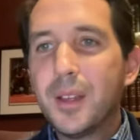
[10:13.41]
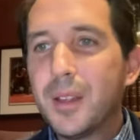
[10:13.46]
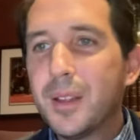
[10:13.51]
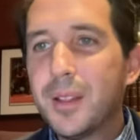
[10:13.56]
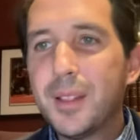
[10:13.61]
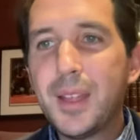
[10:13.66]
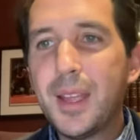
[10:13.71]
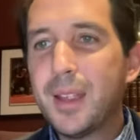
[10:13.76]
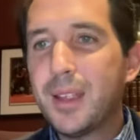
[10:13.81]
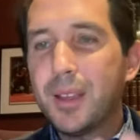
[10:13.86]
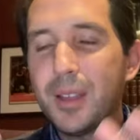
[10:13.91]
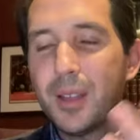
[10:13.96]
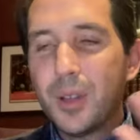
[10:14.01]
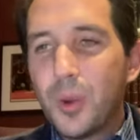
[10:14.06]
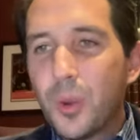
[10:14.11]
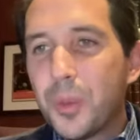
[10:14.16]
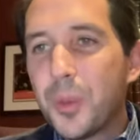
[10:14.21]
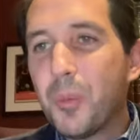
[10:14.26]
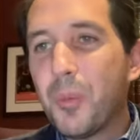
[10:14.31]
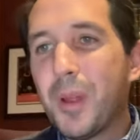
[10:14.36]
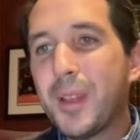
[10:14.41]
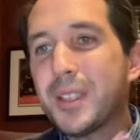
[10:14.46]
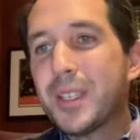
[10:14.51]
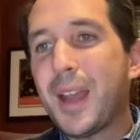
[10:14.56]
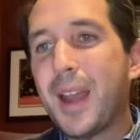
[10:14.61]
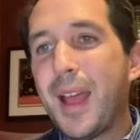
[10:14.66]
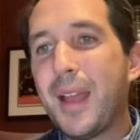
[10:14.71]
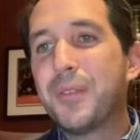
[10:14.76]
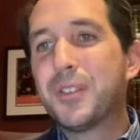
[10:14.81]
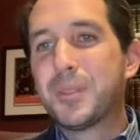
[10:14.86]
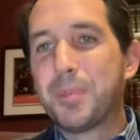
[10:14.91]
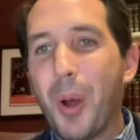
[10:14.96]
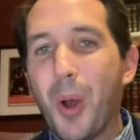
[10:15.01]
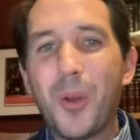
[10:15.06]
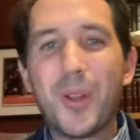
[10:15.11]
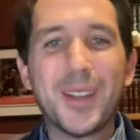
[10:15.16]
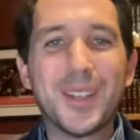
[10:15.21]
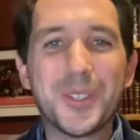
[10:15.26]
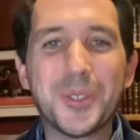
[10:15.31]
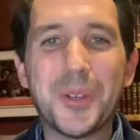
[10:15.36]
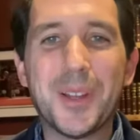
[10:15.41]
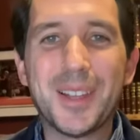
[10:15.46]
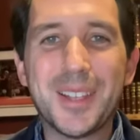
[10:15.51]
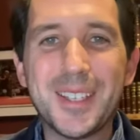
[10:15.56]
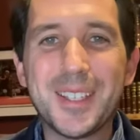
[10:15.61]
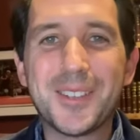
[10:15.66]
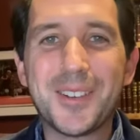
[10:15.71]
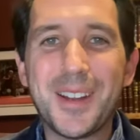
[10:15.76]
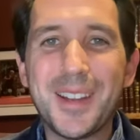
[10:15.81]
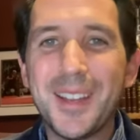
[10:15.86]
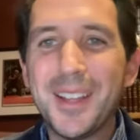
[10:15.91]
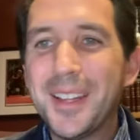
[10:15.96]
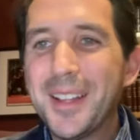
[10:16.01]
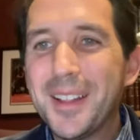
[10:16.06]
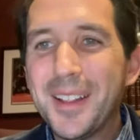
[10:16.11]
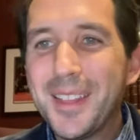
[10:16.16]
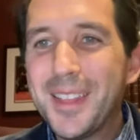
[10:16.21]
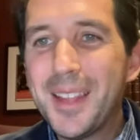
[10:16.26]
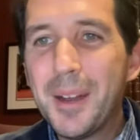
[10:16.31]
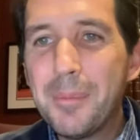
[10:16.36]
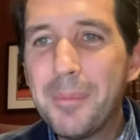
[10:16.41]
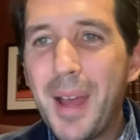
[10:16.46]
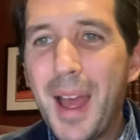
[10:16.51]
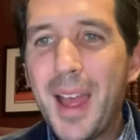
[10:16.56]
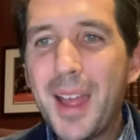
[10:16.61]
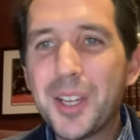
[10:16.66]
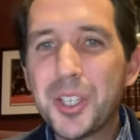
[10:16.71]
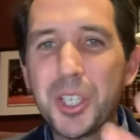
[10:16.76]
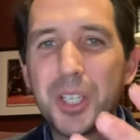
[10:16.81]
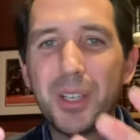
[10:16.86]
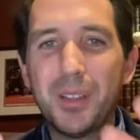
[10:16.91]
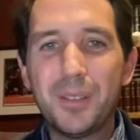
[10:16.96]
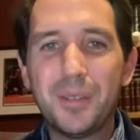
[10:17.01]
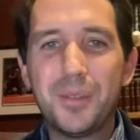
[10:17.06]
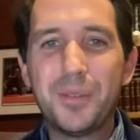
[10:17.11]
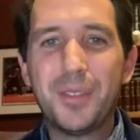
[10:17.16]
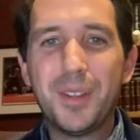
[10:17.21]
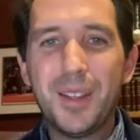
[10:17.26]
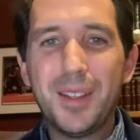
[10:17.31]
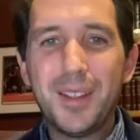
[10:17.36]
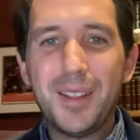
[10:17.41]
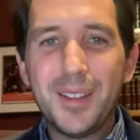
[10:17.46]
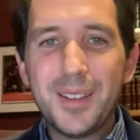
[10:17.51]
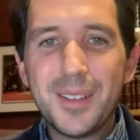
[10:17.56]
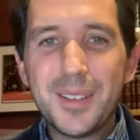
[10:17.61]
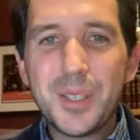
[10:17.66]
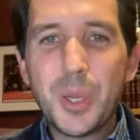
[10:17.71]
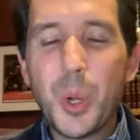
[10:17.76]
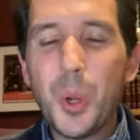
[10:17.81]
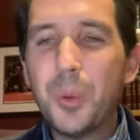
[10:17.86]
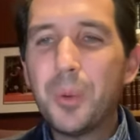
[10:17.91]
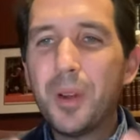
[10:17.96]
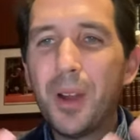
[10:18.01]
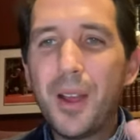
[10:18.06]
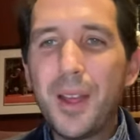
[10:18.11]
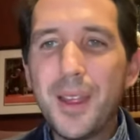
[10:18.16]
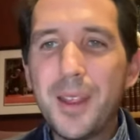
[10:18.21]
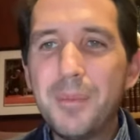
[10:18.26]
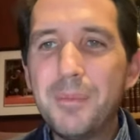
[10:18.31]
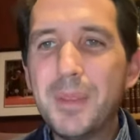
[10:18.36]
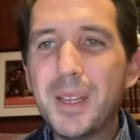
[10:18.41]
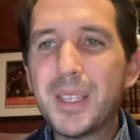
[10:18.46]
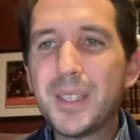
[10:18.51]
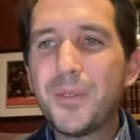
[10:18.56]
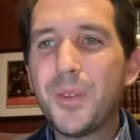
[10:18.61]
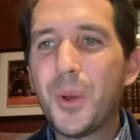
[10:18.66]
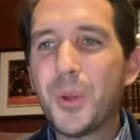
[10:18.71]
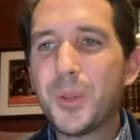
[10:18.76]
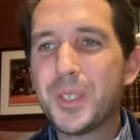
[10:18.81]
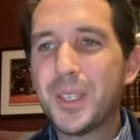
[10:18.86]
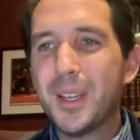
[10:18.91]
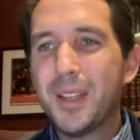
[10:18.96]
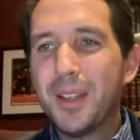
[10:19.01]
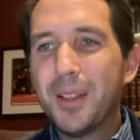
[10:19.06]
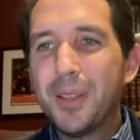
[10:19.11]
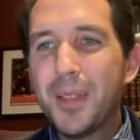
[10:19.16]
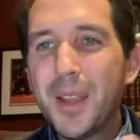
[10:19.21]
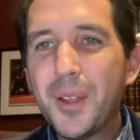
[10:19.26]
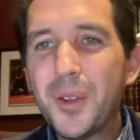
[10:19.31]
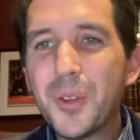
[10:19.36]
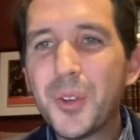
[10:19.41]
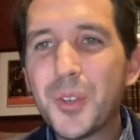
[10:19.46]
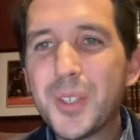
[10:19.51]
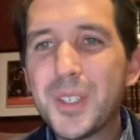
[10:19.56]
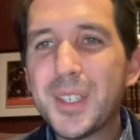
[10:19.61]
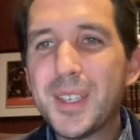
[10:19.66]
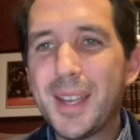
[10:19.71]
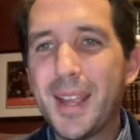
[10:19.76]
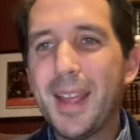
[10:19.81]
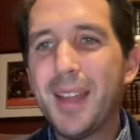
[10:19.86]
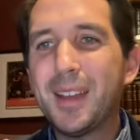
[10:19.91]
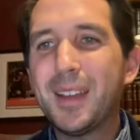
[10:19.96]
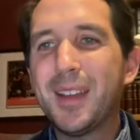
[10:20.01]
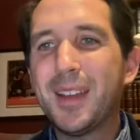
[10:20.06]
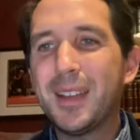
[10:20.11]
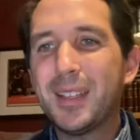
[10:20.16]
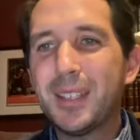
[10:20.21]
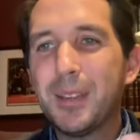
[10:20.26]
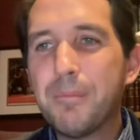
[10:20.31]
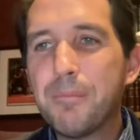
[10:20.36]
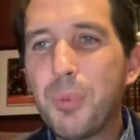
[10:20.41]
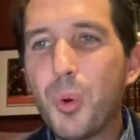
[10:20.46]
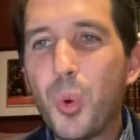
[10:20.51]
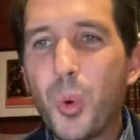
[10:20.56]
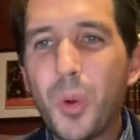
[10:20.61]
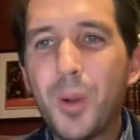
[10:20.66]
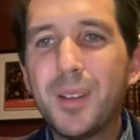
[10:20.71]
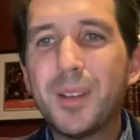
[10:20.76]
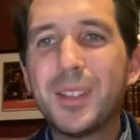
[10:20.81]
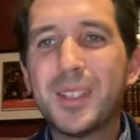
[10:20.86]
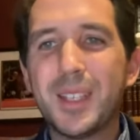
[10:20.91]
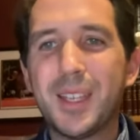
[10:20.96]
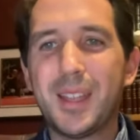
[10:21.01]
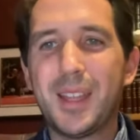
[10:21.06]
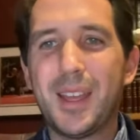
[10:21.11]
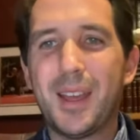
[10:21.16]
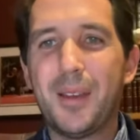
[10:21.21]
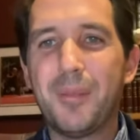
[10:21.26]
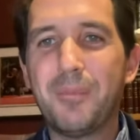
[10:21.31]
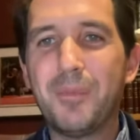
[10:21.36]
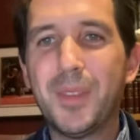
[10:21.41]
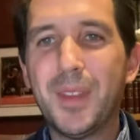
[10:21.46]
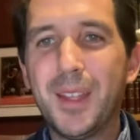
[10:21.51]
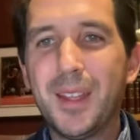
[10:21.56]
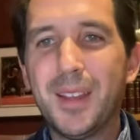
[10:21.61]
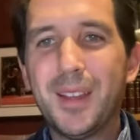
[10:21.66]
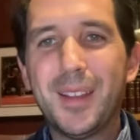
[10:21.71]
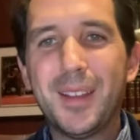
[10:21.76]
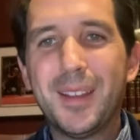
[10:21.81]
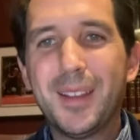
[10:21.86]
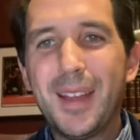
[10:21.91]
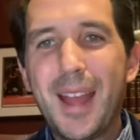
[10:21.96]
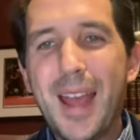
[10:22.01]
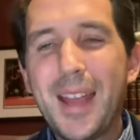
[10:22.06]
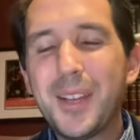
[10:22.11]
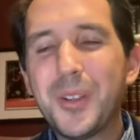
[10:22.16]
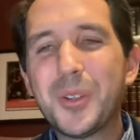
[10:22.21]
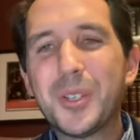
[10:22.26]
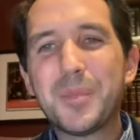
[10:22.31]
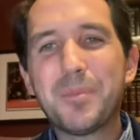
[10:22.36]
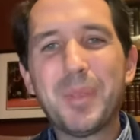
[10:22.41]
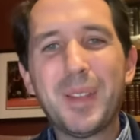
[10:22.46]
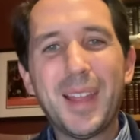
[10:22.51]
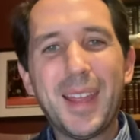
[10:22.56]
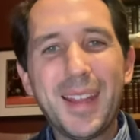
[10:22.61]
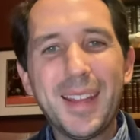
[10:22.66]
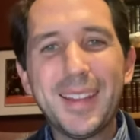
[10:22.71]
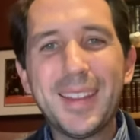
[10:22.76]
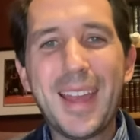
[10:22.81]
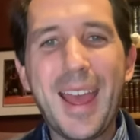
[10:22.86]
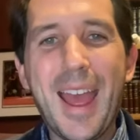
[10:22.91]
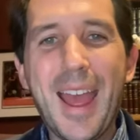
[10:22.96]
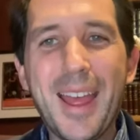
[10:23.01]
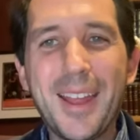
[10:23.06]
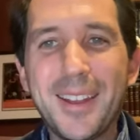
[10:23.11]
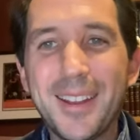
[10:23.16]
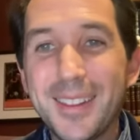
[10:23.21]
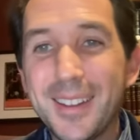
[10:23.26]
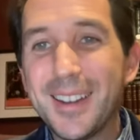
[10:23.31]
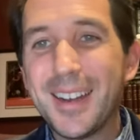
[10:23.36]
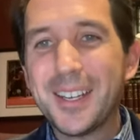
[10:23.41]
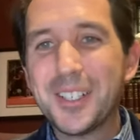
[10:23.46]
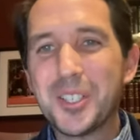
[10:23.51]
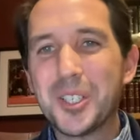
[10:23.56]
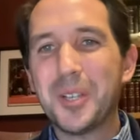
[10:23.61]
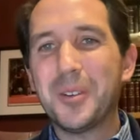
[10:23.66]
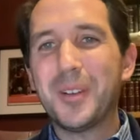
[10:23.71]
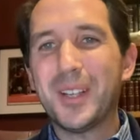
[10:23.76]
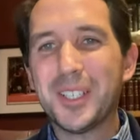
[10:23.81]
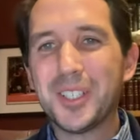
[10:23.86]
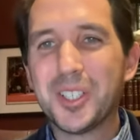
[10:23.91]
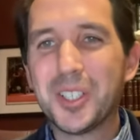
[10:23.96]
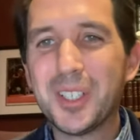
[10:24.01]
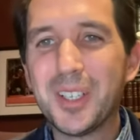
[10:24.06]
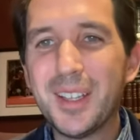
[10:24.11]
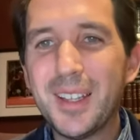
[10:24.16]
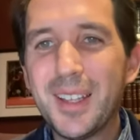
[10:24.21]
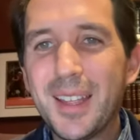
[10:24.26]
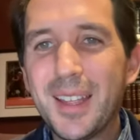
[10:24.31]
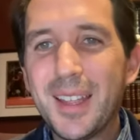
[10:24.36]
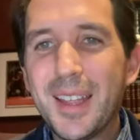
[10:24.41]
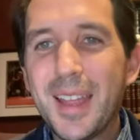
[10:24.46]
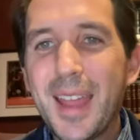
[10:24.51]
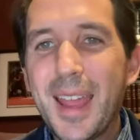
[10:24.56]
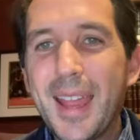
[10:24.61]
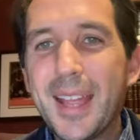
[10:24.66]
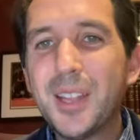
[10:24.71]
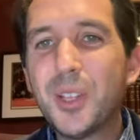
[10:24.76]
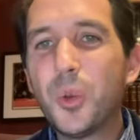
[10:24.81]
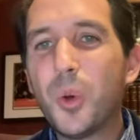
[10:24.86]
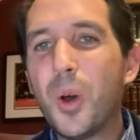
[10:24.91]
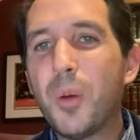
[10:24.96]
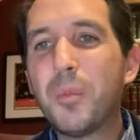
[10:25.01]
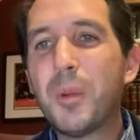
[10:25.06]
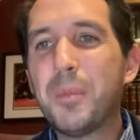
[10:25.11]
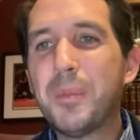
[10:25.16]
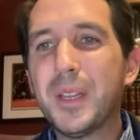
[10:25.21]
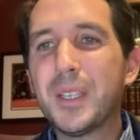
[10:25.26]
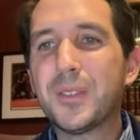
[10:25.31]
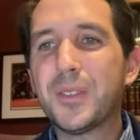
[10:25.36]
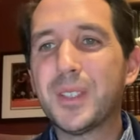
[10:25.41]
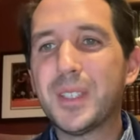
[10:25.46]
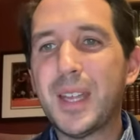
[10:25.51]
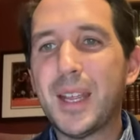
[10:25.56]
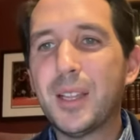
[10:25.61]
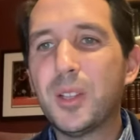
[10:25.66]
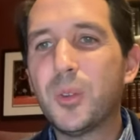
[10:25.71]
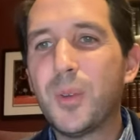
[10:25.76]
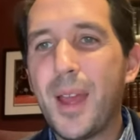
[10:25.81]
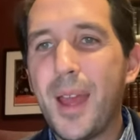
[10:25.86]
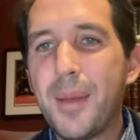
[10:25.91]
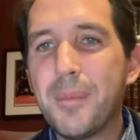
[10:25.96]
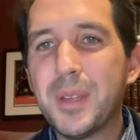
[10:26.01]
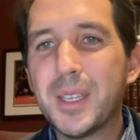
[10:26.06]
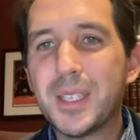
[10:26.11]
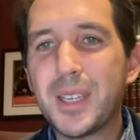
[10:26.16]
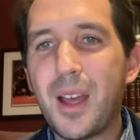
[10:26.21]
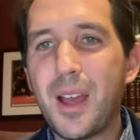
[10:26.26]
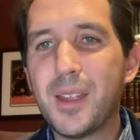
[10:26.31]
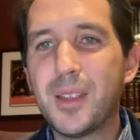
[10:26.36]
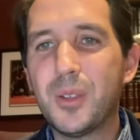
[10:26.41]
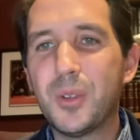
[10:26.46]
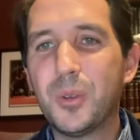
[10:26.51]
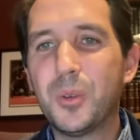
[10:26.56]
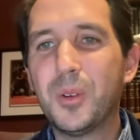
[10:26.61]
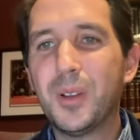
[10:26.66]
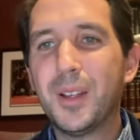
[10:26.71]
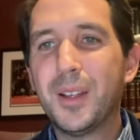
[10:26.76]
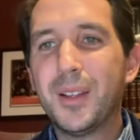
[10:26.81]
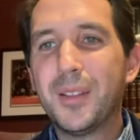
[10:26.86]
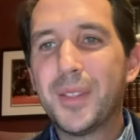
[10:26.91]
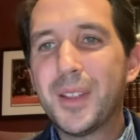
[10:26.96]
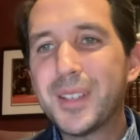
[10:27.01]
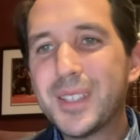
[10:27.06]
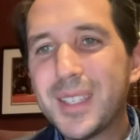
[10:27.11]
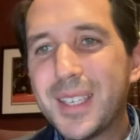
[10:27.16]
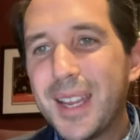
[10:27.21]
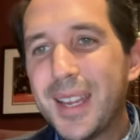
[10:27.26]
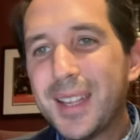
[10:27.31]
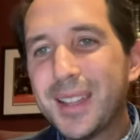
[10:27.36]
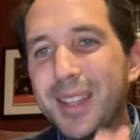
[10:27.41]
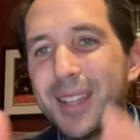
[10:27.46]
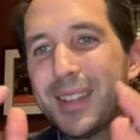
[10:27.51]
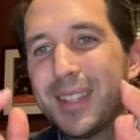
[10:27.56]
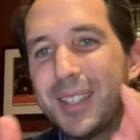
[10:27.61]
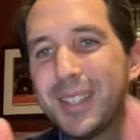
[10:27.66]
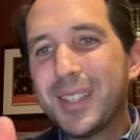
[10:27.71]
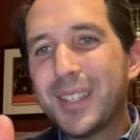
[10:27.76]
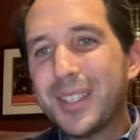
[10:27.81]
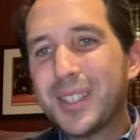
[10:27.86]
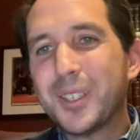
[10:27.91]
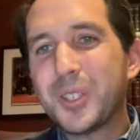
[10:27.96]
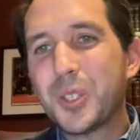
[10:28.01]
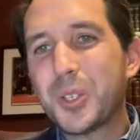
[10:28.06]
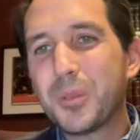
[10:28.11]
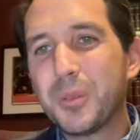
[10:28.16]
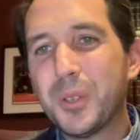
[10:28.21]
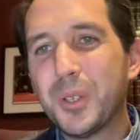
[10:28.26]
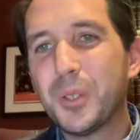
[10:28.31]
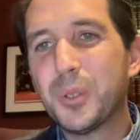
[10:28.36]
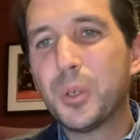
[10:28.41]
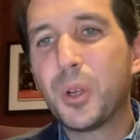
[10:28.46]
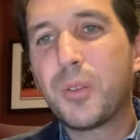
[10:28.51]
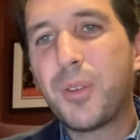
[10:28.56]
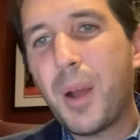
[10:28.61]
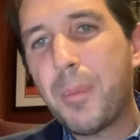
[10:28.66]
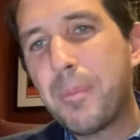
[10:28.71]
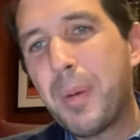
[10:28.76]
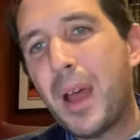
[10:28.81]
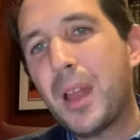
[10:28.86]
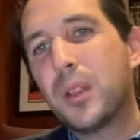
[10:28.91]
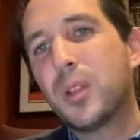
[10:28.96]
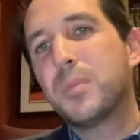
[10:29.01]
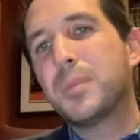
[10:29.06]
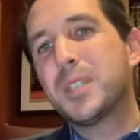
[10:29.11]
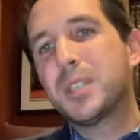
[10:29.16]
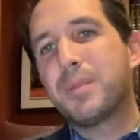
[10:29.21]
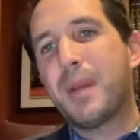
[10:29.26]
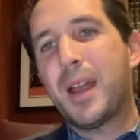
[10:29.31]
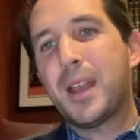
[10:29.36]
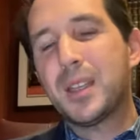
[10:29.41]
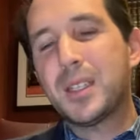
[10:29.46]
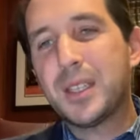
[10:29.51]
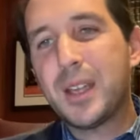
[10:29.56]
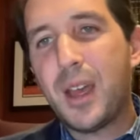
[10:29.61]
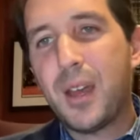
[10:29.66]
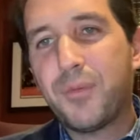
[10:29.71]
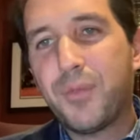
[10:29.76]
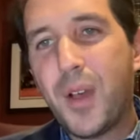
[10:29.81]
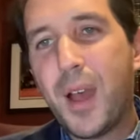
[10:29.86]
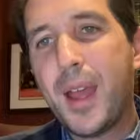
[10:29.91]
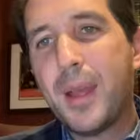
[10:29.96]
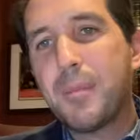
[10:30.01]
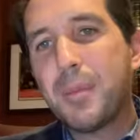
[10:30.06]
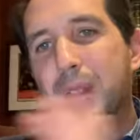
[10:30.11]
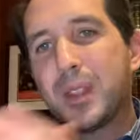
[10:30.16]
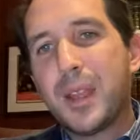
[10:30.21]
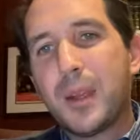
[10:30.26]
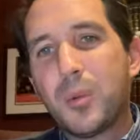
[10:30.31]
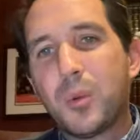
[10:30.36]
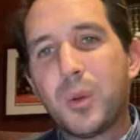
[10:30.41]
the ones that I've spoken to at least, right? They're machshiv, Torah and mitzvos. They understand it. It's important to them. How do you explain that? And they're not Jewish. Elu omre mitzvos elu emes hayu. They're saying that these are true. Kvar batlu bizman hazeh, fine, but they